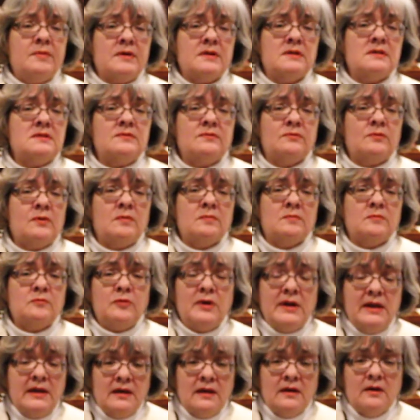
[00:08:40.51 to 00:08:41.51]
us from
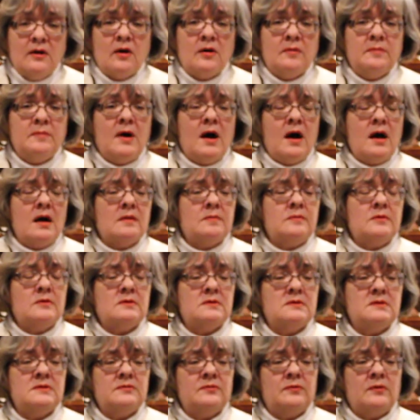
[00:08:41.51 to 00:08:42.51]
reading our Bibles,